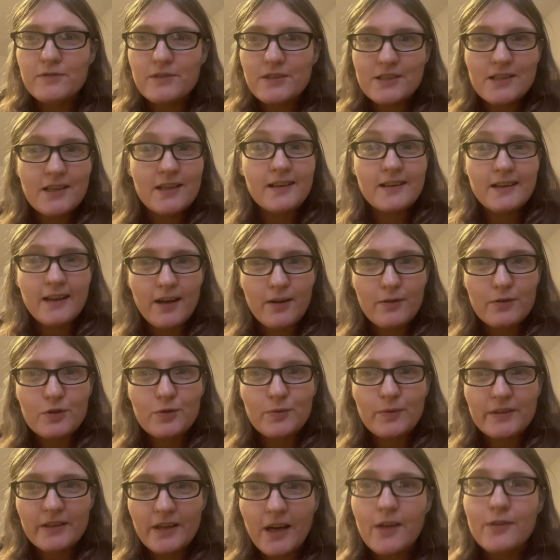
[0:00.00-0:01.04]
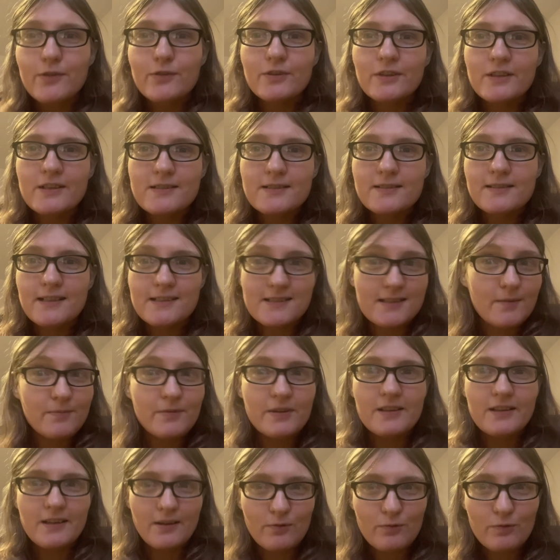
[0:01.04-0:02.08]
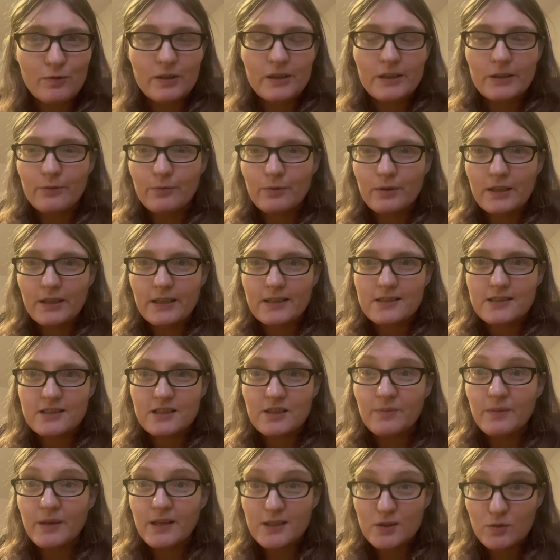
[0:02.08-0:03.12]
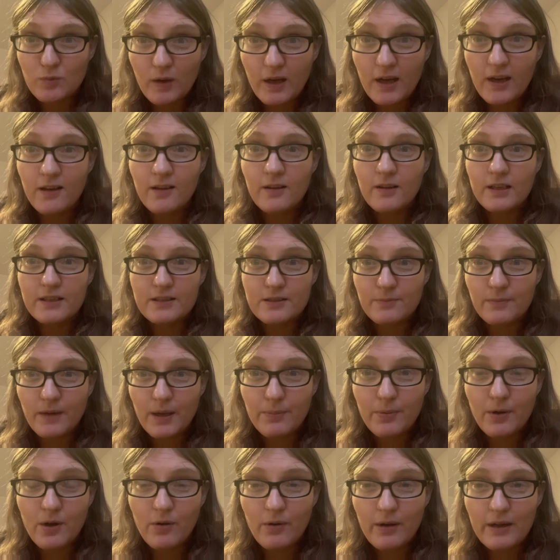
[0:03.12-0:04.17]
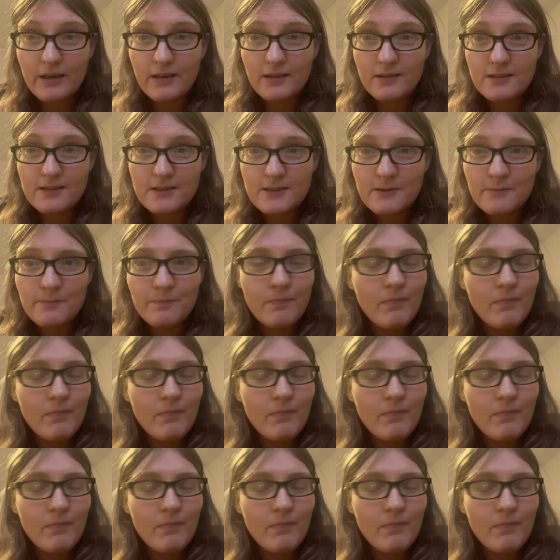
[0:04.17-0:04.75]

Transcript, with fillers: It's an encounter with otherness. That's something that really relates to me as well and to my poetics.